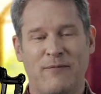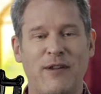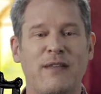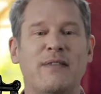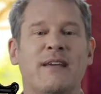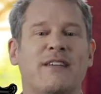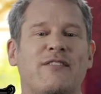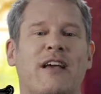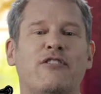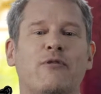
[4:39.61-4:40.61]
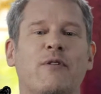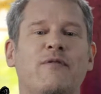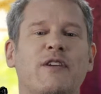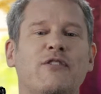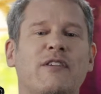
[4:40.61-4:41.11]
Fifth, Sancho
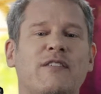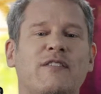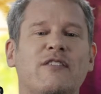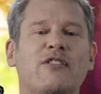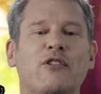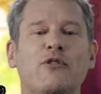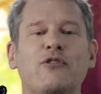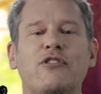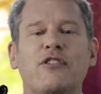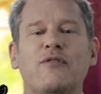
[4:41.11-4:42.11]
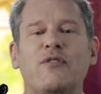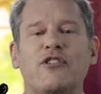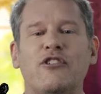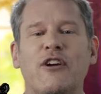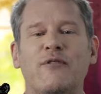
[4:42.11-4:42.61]
reveals his disillusioned
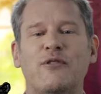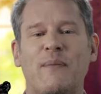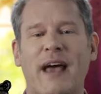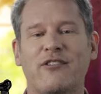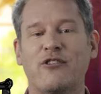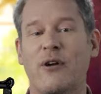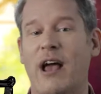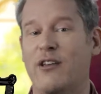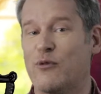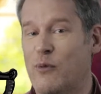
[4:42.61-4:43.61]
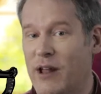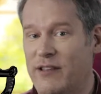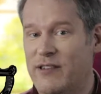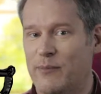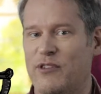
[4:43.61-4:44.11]
vision of his master as well
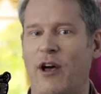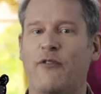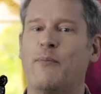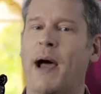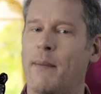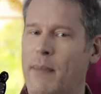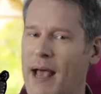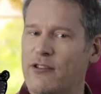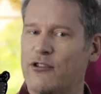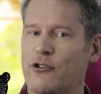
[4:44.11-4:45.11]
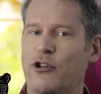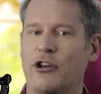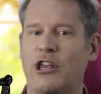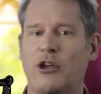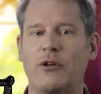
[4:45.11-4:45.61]
as himself. My master,
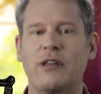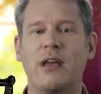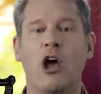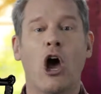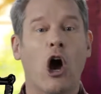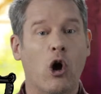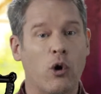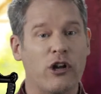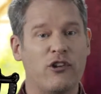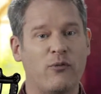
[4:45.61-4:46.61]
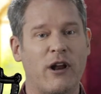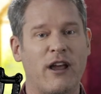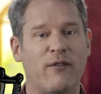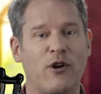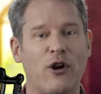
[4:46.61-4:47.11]
Don Quixote, according to what
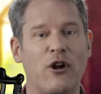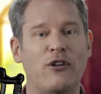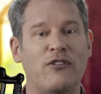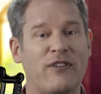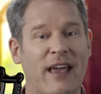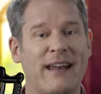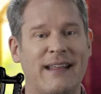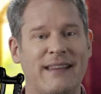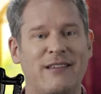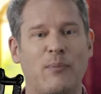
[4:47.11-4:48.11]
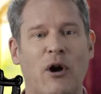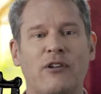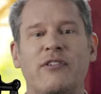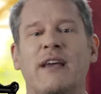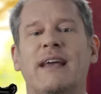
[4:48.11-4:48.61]
I have heard said in these
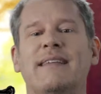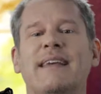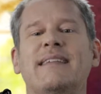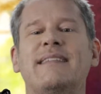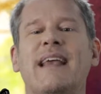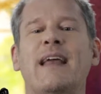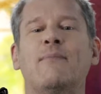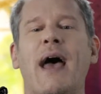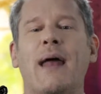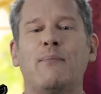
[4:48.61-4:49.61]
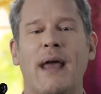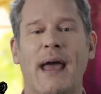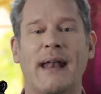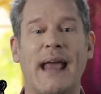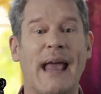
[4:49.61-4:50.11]
parts, is a sane
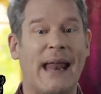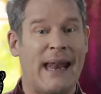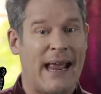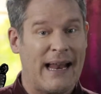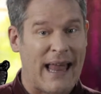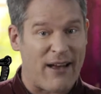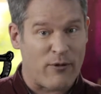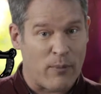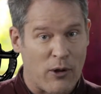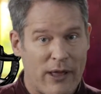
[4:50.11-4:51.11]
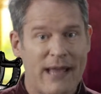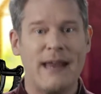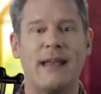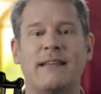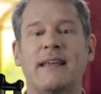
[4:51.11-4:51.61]
madman and a laughable
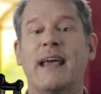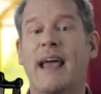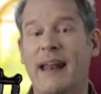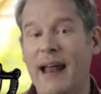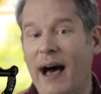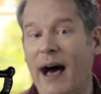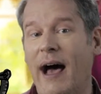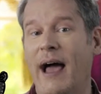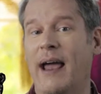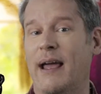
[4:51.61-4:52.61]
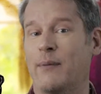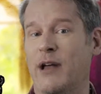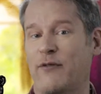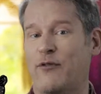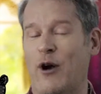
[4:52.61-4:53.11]
idiot, and I am
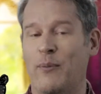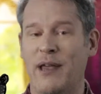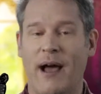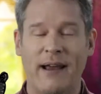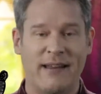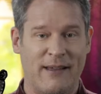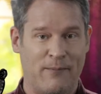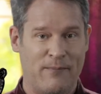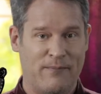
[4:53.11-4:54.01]
not far behind him.